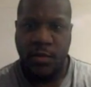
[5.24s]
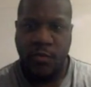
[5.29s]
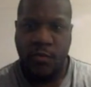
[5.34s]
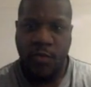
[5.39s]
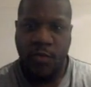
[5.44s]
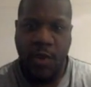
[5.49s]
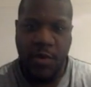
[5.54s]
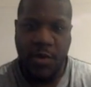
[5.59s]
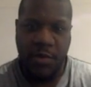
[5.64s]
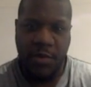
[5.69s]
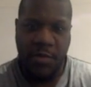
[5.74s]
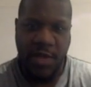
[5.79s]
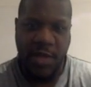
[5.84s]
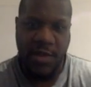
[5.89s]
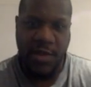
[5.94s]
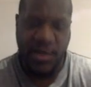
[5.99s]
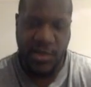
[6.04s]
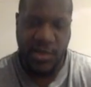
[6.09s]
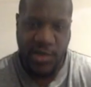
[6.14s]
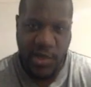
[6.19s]
Welcome
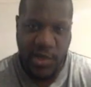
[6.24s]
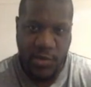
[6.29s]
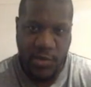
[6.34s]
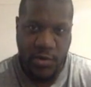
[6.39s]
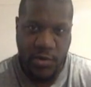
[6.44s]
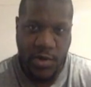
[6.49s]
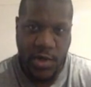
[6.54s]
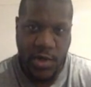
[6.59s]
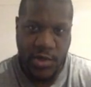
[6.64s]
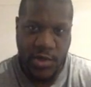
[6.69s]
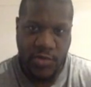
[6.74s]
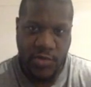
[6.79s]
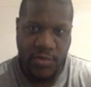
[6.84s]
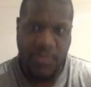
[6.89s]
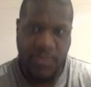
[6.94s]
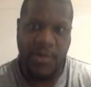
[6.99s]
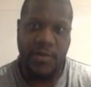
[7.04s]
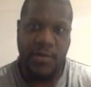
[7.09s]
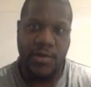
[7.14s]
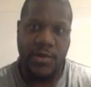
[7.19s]
back to the channel, guys.
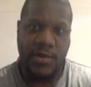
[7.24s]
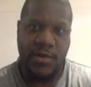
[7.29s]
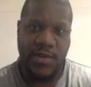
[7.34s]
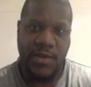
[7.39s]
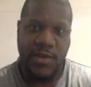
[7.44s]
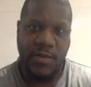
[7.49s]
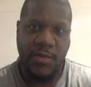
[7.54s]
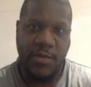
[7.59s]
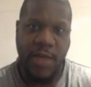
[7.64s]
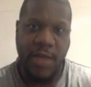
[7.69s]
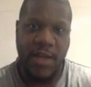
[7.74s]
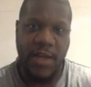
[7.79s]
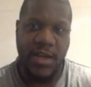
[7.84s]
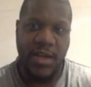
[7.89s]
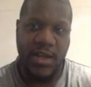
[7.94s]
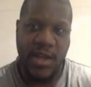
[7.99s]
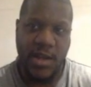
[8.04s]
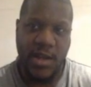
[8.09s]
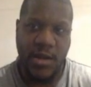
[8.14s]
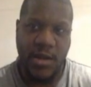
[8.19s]
Crypto Lightsaber back
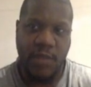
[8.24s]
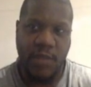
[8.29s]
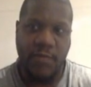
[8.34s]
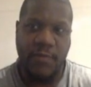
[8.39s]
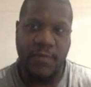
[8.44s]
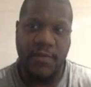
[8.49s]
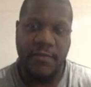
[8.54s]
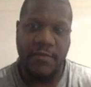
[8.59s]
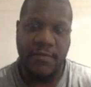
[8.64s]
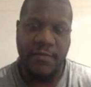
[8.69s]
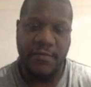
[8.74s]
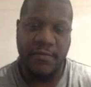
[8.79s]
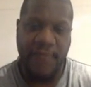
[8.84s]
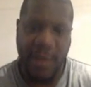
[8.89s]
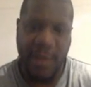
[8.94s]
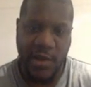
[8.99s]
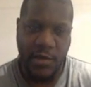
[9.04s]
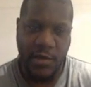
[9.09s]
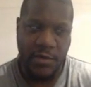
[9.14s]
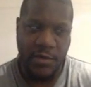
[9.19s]
again with another
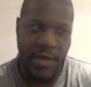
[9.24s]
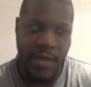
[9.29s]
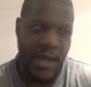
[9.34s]
video,